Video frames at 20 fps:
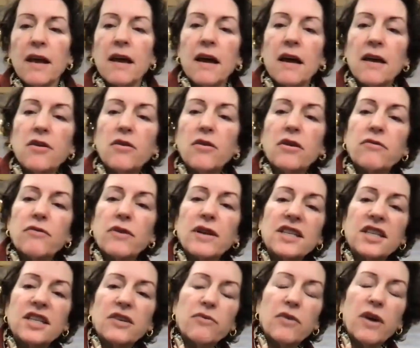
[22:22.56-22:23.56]
You can
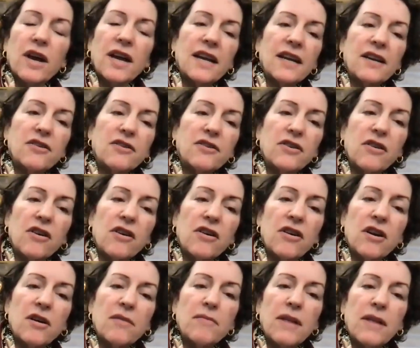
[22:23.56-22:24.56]
reach right under your
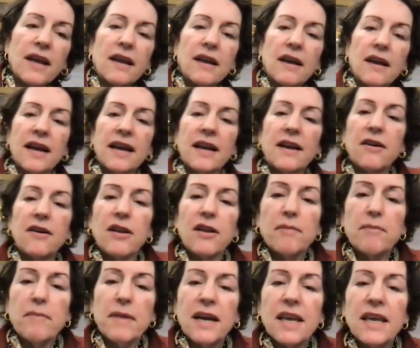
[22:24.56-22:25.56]
arm, like I call it
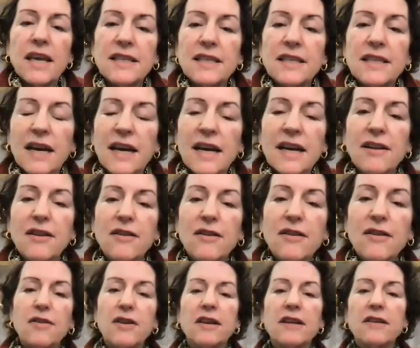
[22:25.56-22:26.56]
monkey style,
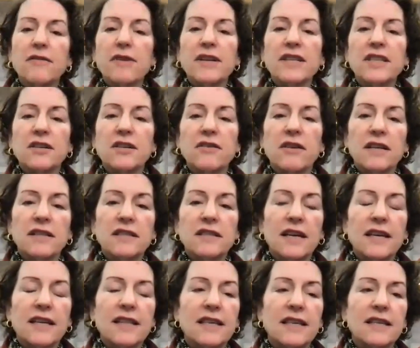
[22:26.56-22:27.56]
or you can reach across
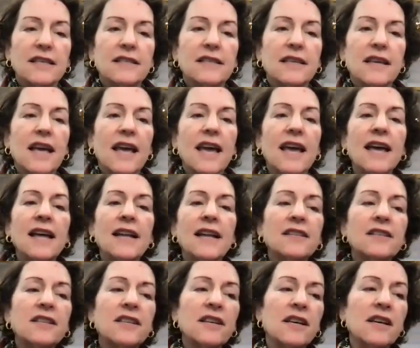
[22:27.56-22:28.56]
like this.
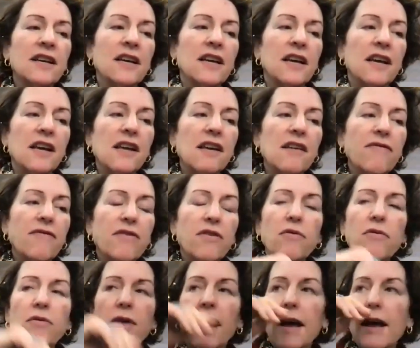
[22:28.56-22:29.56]
And if
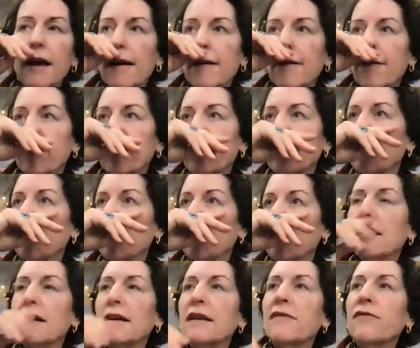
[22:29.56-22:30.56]
you have,
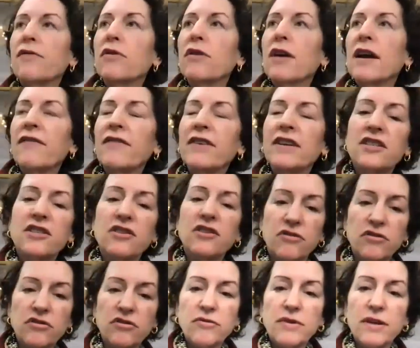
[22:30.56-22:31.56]
if you're having
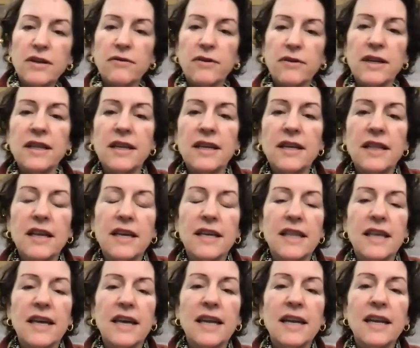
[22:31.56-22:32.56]
surgery or anything like
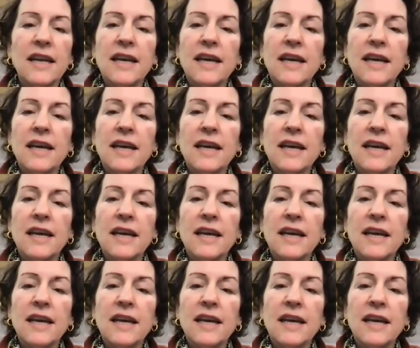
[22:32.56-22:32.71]
that,